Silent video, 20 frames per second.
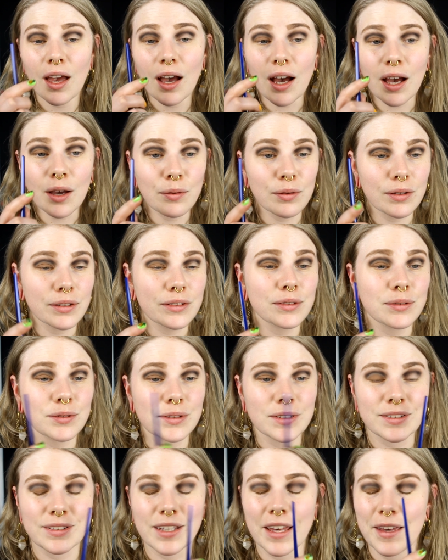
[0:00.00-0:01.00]
I will do
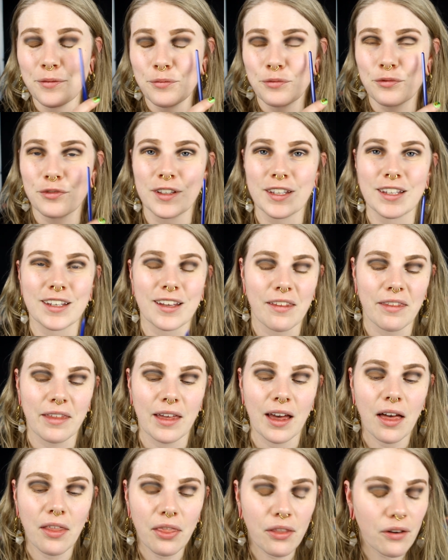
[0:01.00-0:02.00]
the same thing on
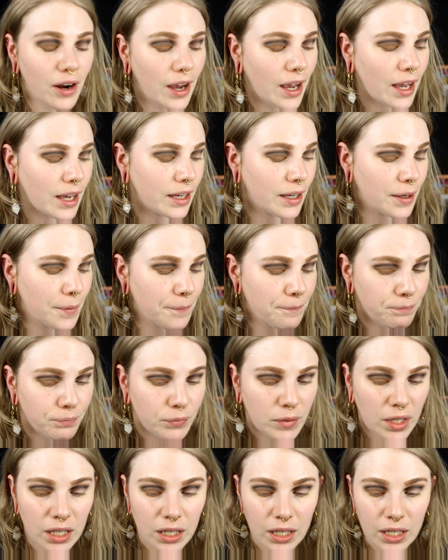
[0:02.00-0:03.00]
the other eye,
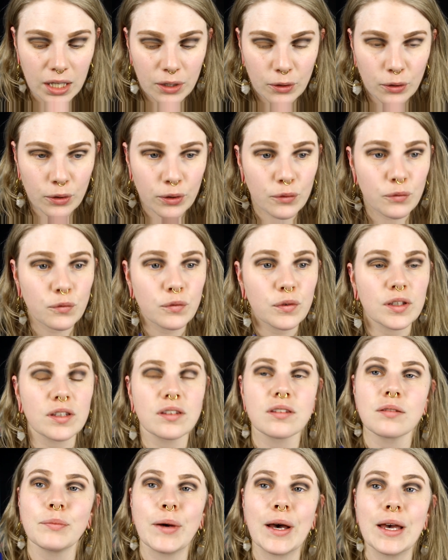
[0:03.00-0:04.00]
uh,
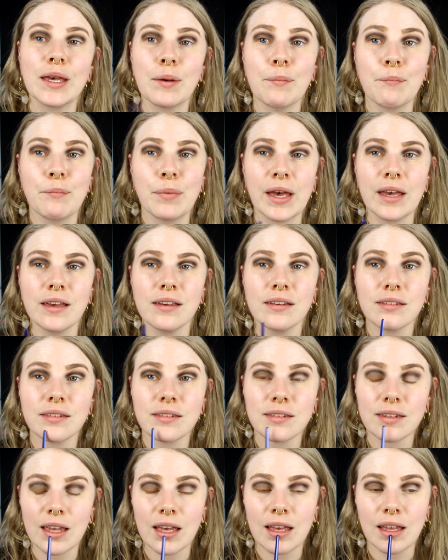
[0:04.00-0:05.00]
fix my
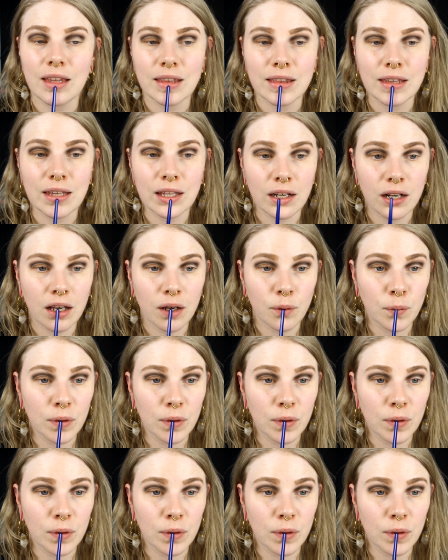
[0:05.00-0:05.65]
base and then I